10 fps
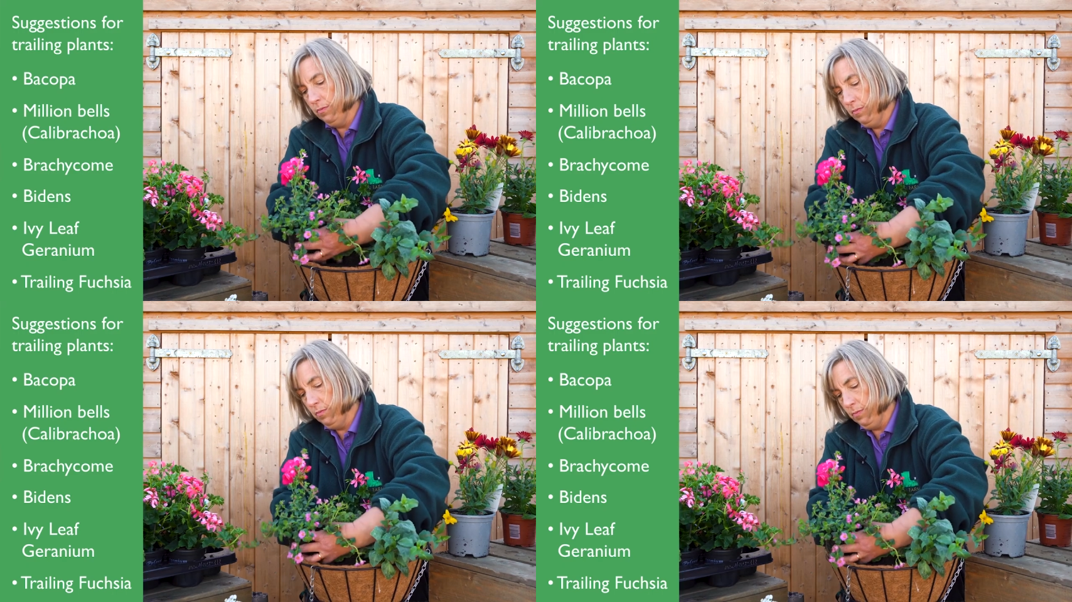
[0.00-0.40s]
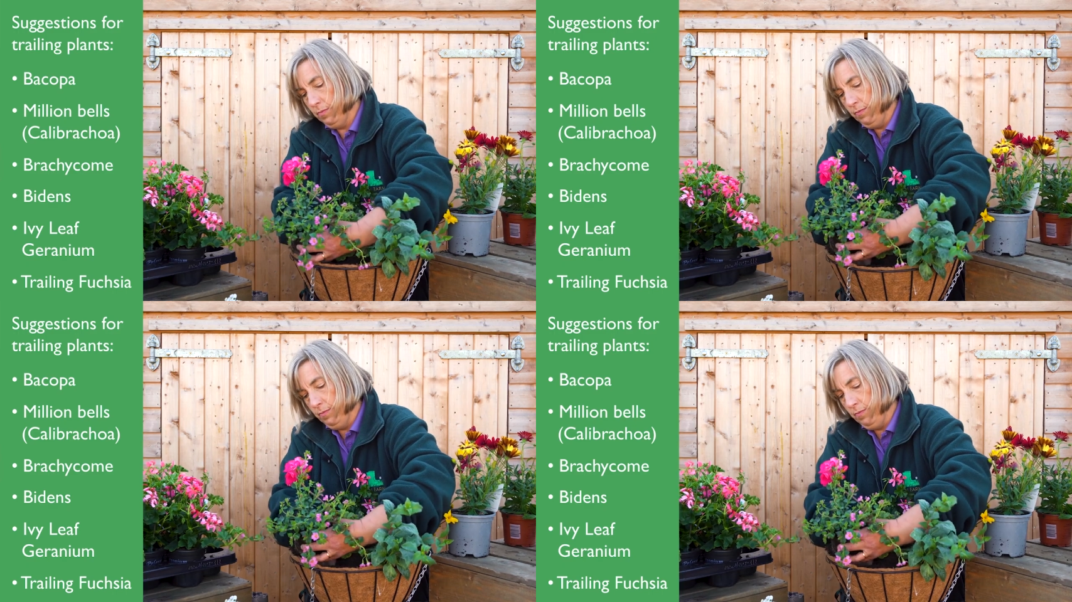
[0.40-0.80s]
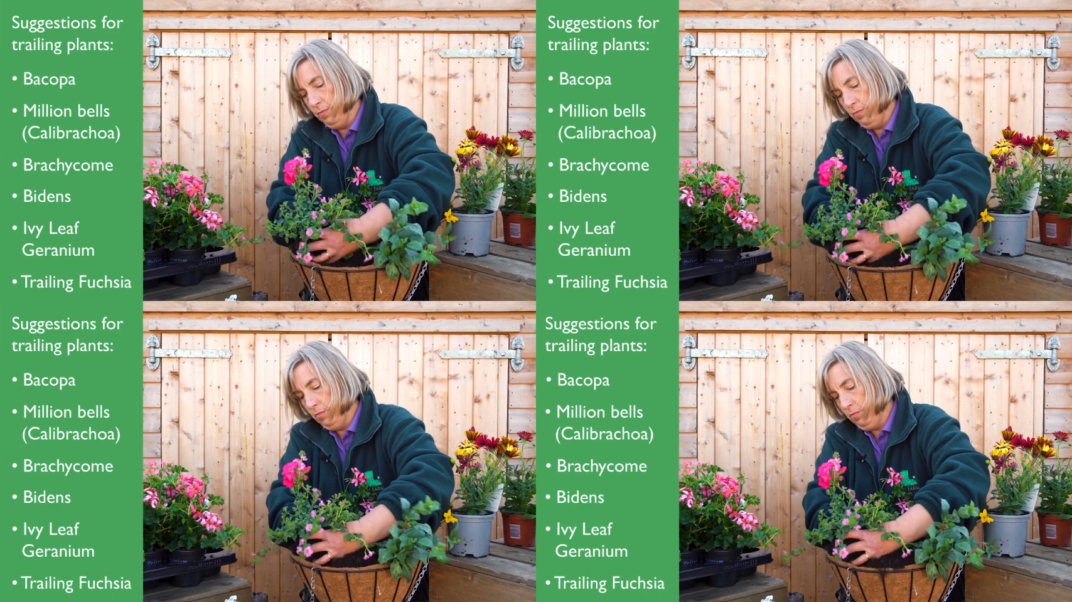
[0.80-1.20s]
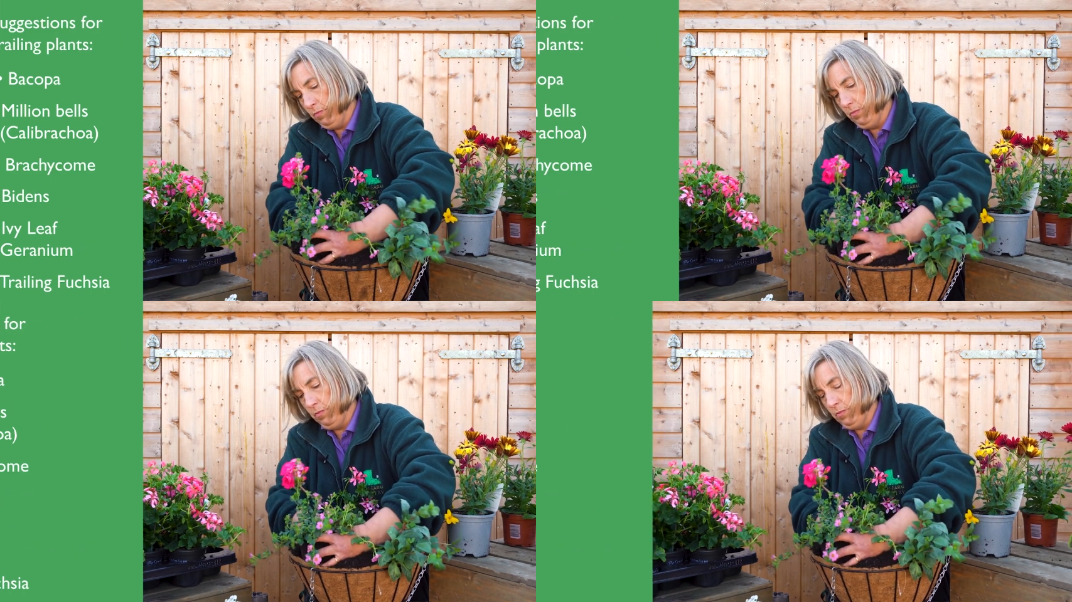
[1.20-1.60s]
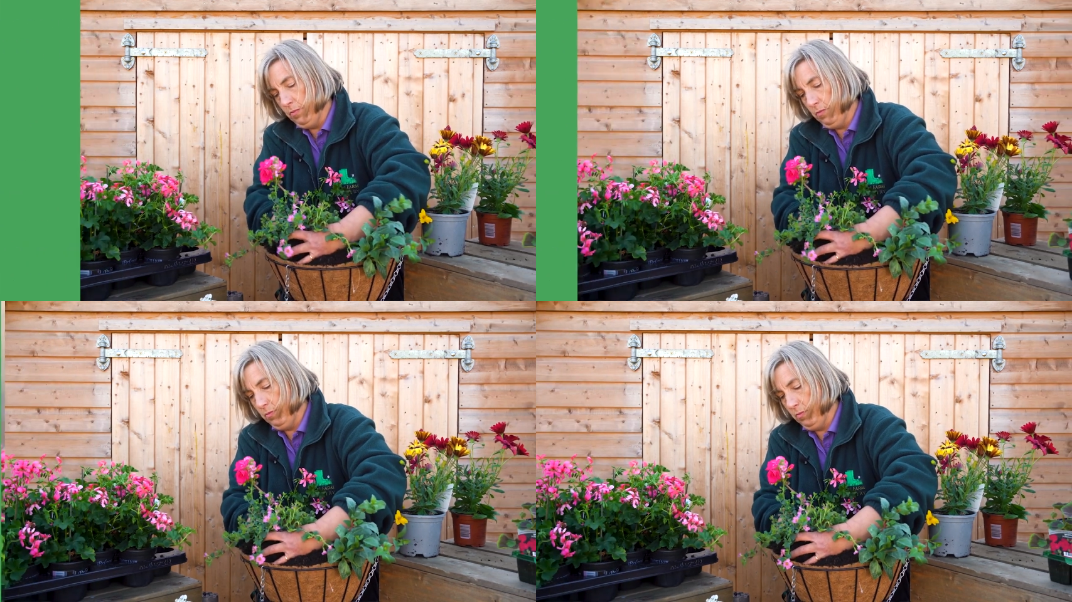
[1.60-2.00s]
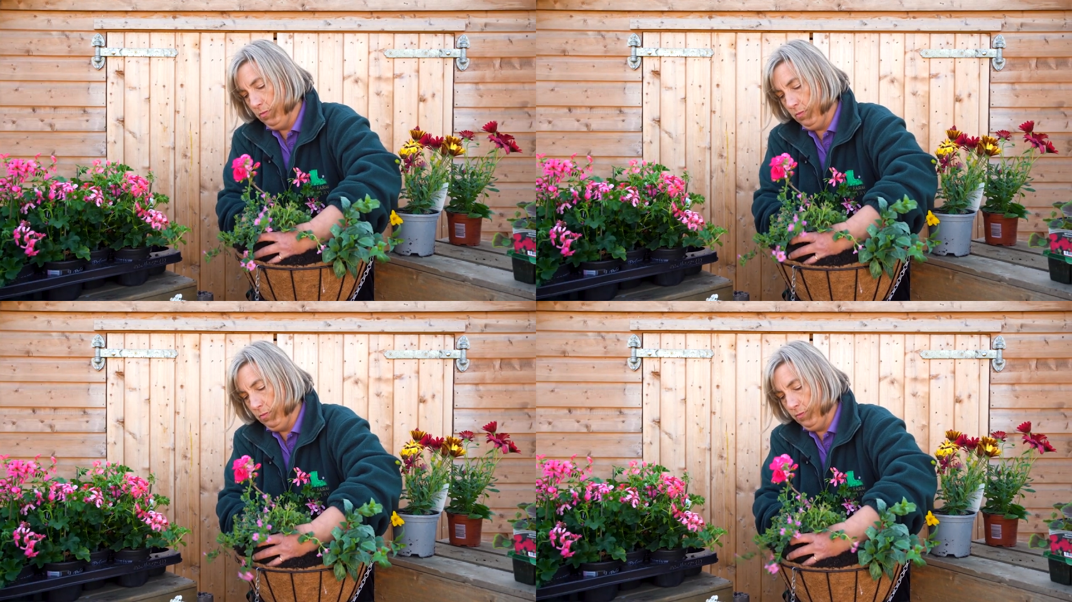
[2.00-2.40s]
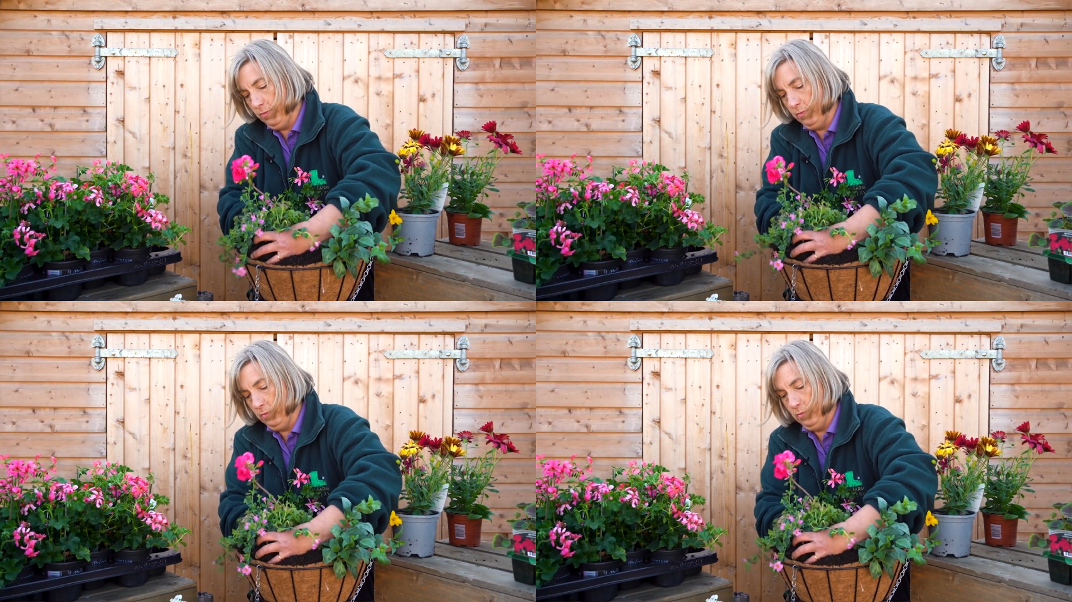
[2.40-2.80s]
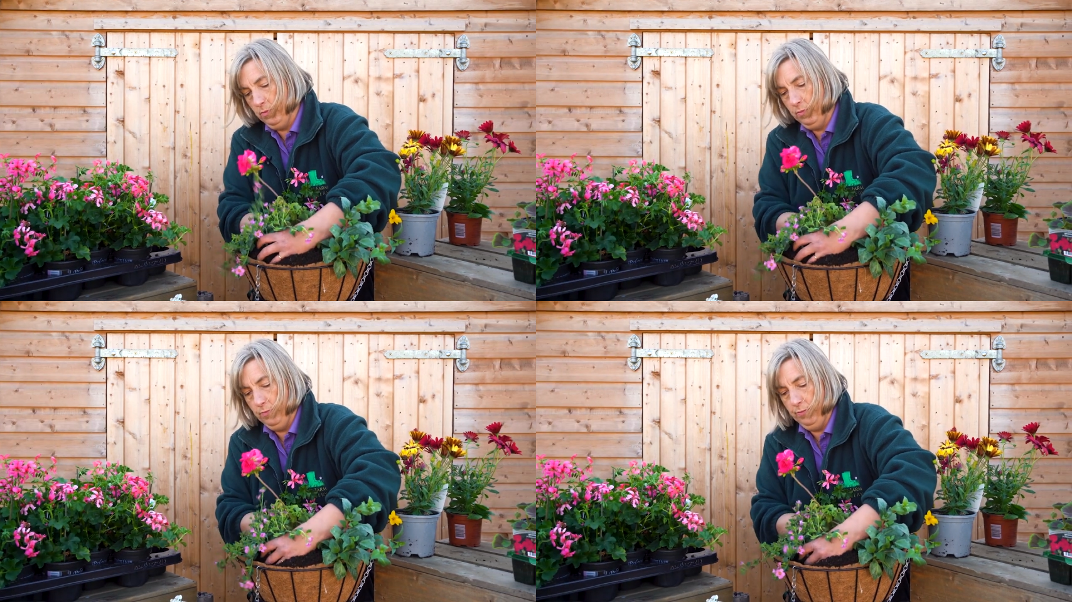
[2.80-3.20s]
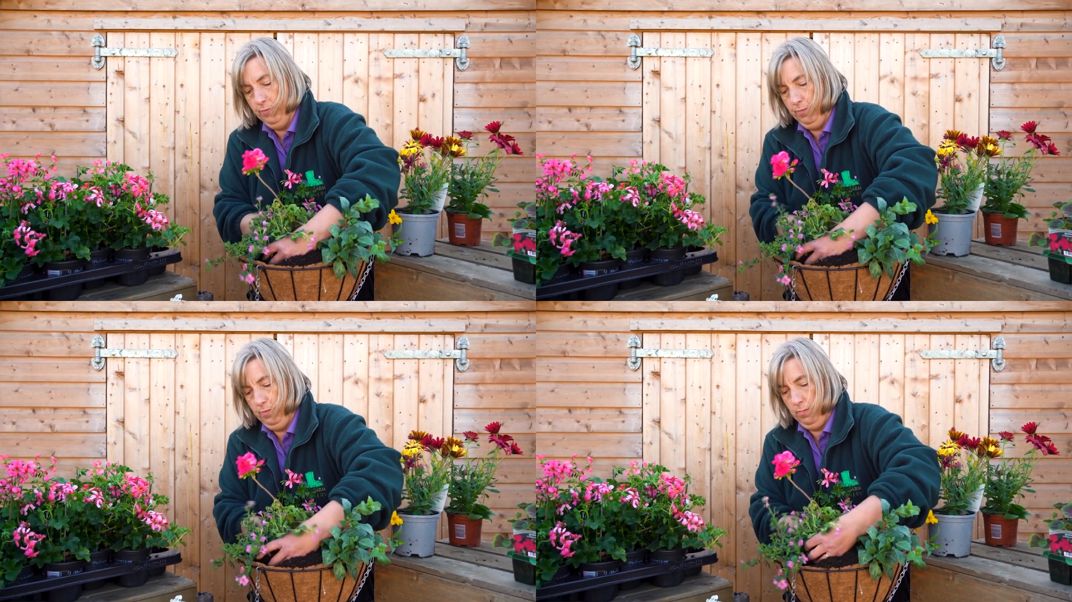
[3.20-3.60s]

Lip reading: [no speech]